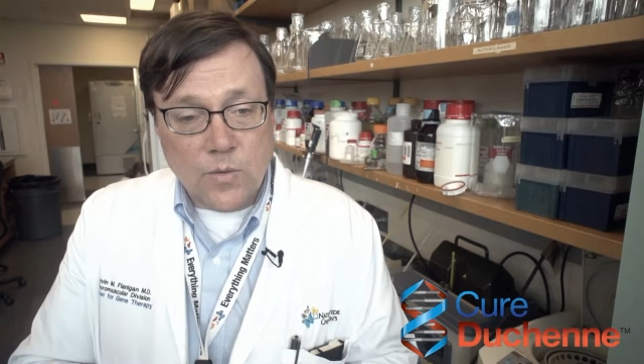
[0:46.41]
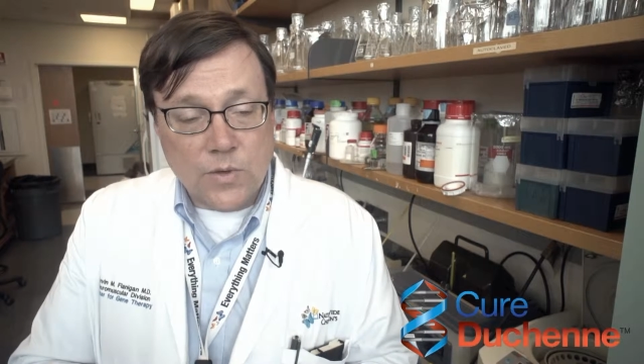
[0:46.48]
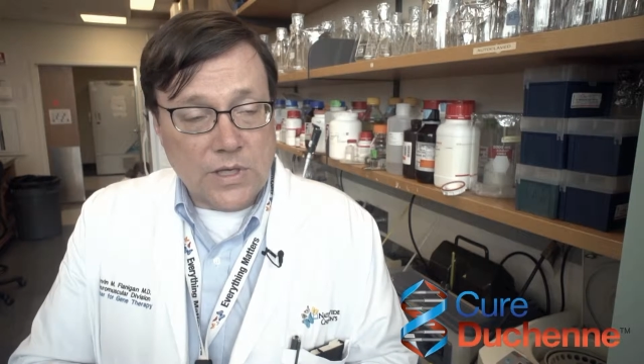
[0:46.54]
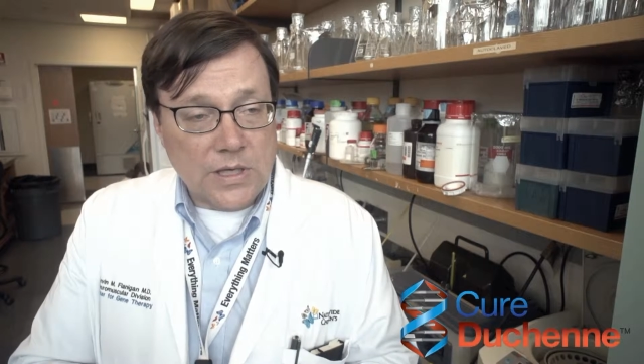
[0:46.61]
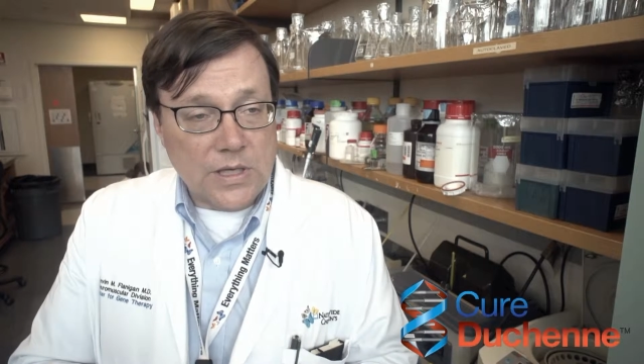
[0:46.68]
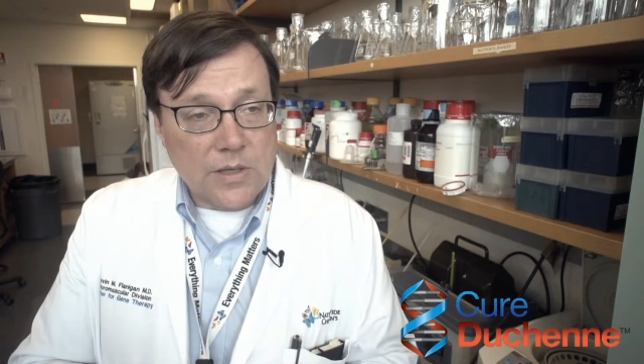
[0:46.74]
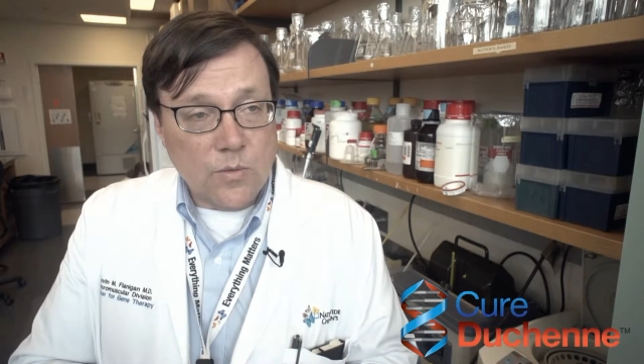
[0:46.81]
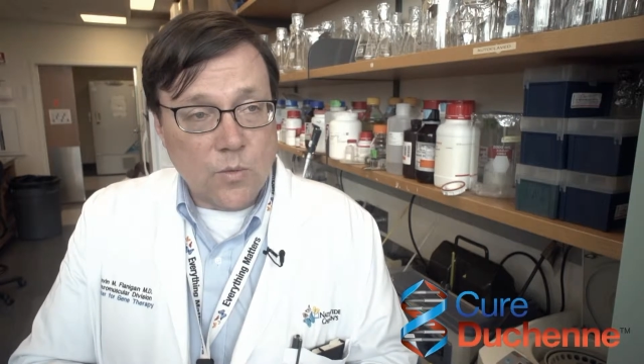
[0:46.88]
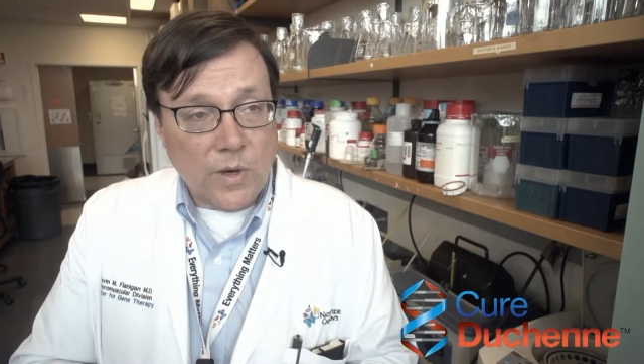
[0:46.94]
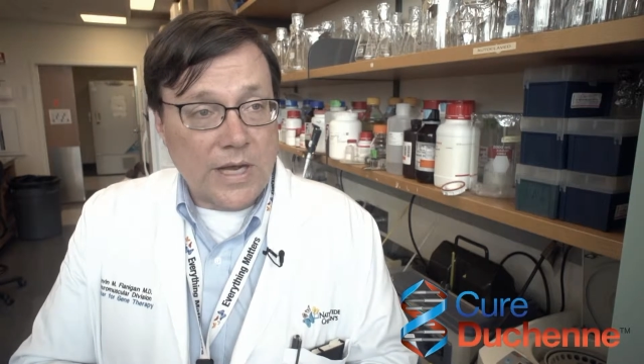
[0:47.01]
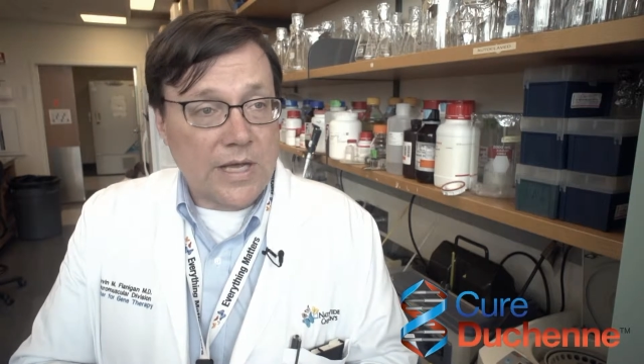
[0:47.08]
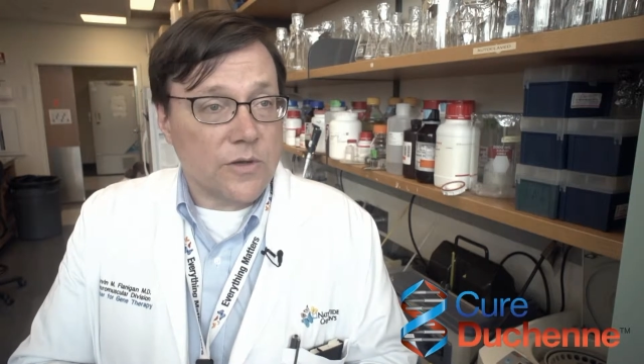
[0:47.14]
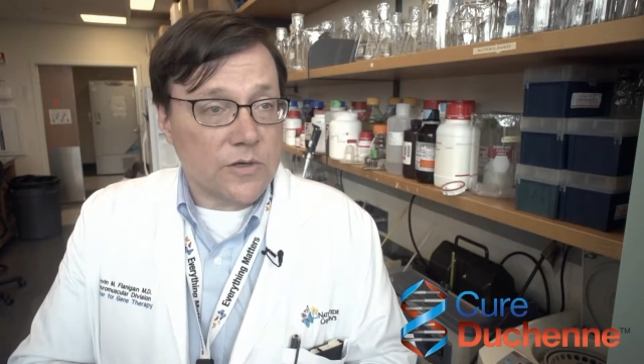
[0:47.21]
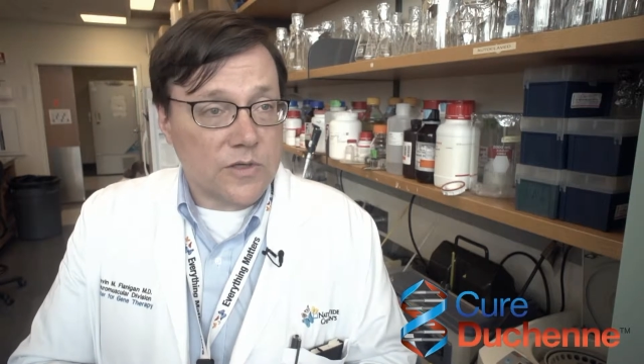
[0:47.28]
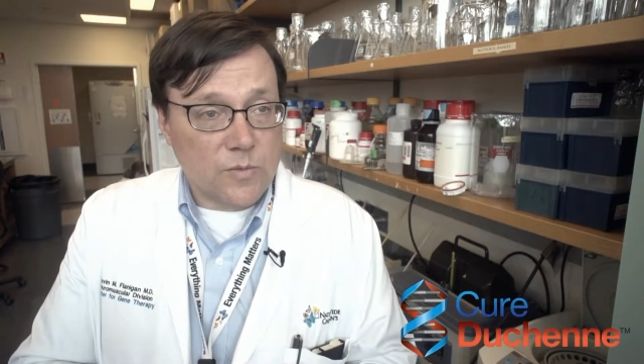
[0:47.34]
the
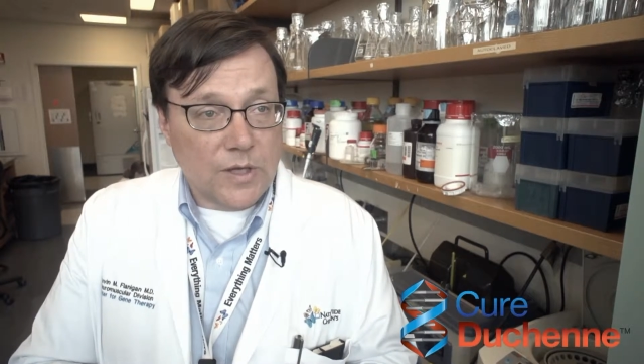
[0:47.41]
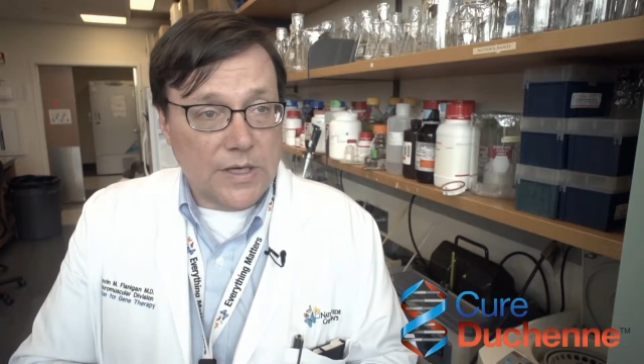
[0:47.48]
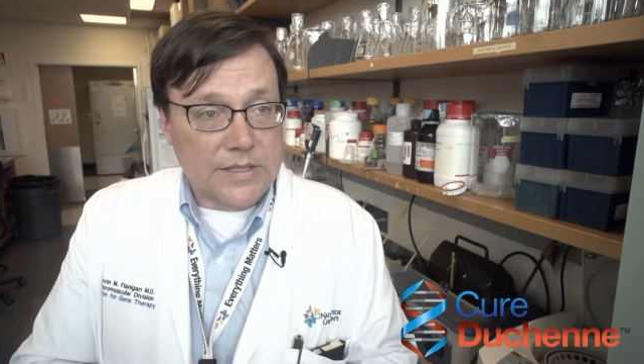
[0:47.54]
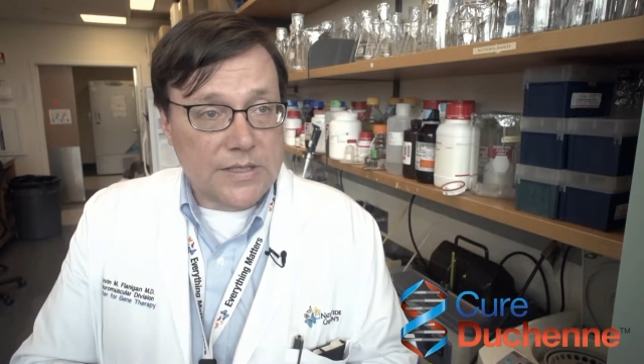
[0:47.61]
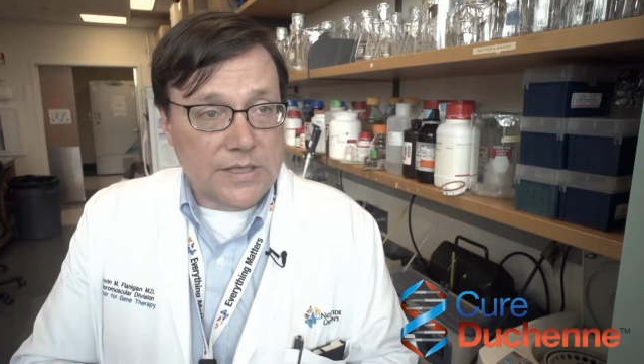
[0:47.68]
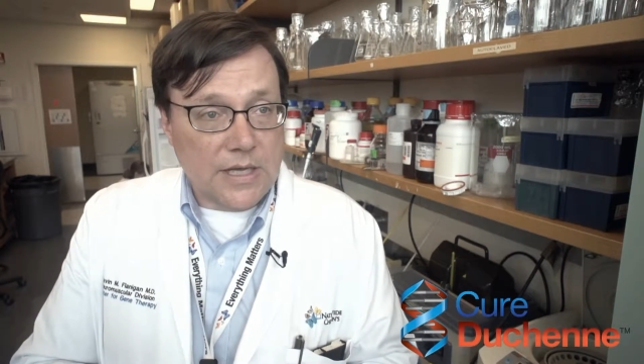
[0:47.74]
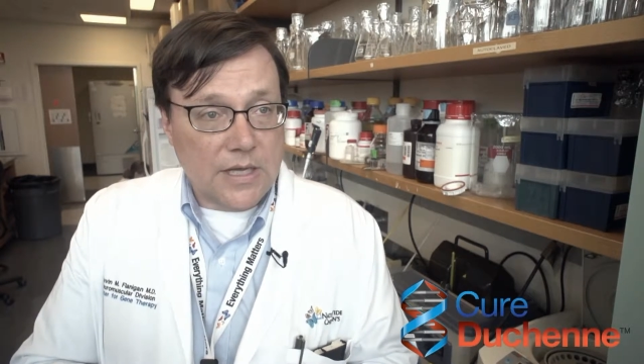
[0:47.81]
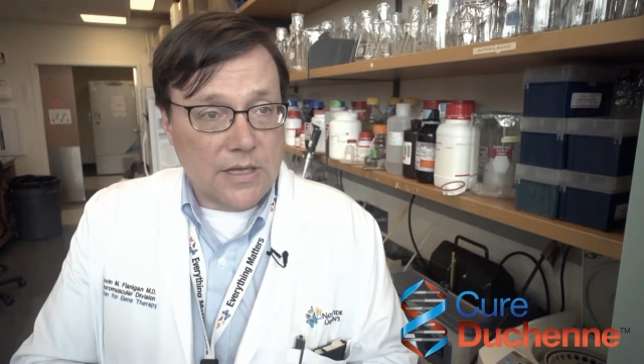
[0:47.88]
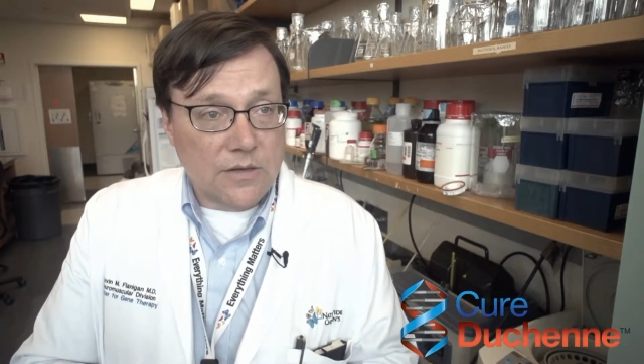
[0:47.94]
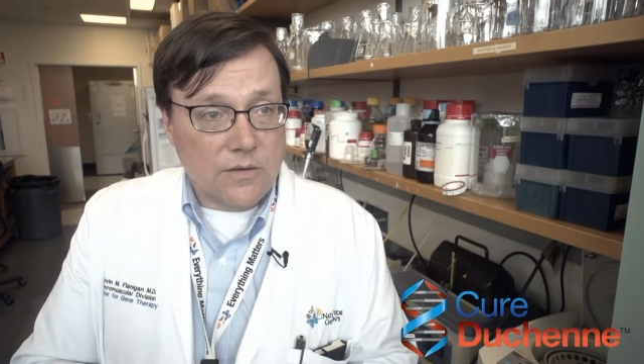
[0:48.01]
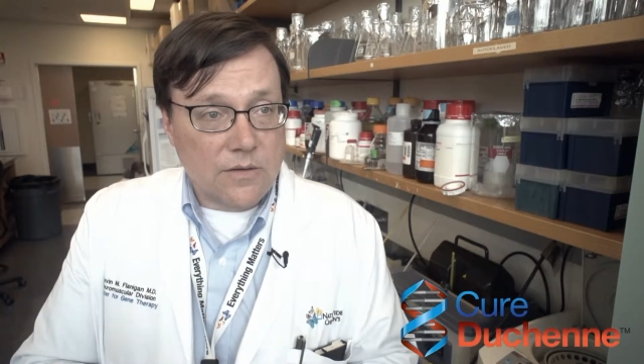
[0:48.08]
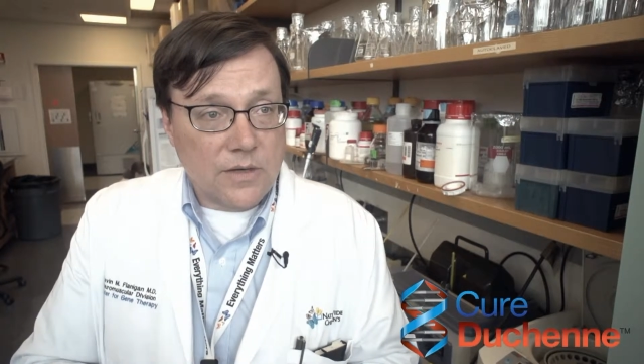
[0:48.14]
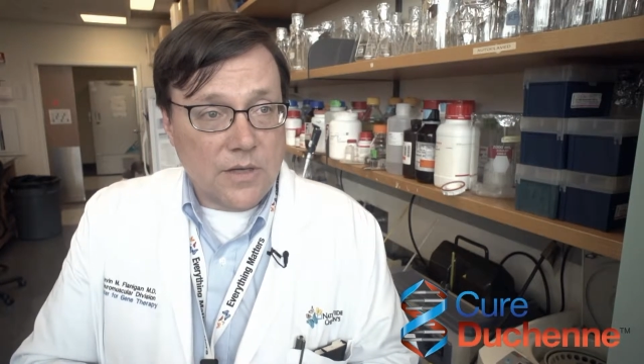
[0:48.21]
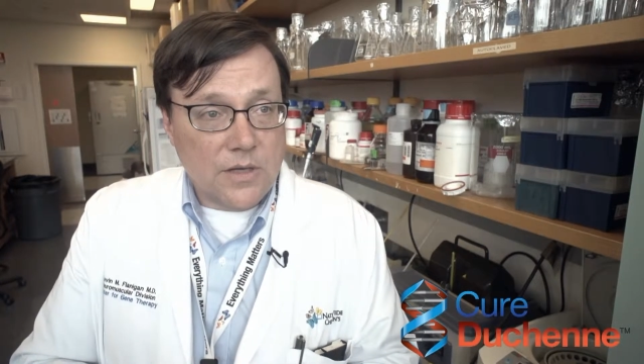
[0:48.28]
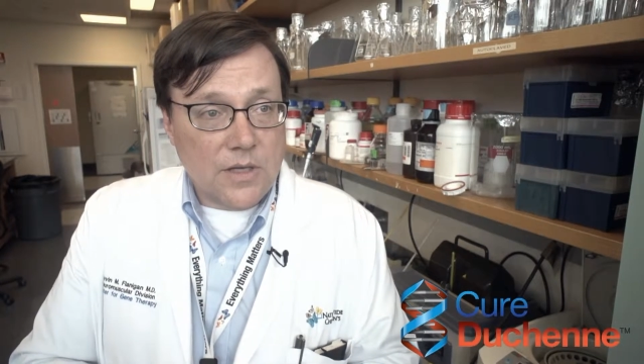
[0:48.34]
way they're spliced together